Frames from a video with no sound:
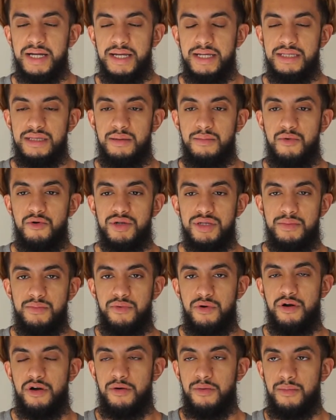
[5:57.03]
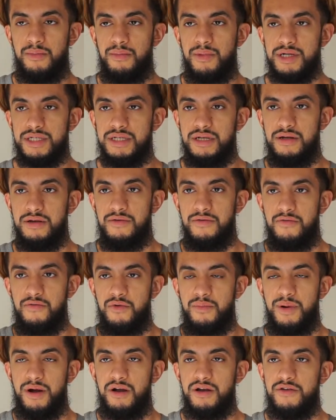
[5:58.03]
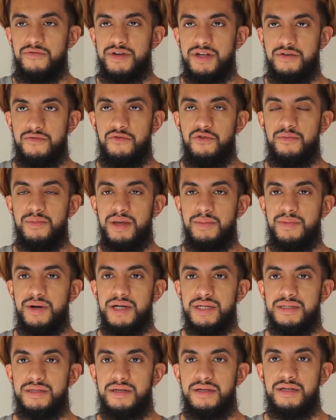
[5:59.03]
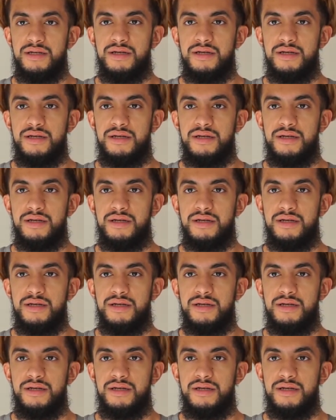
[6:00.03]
is the most important muscle for powerlifting for me personally.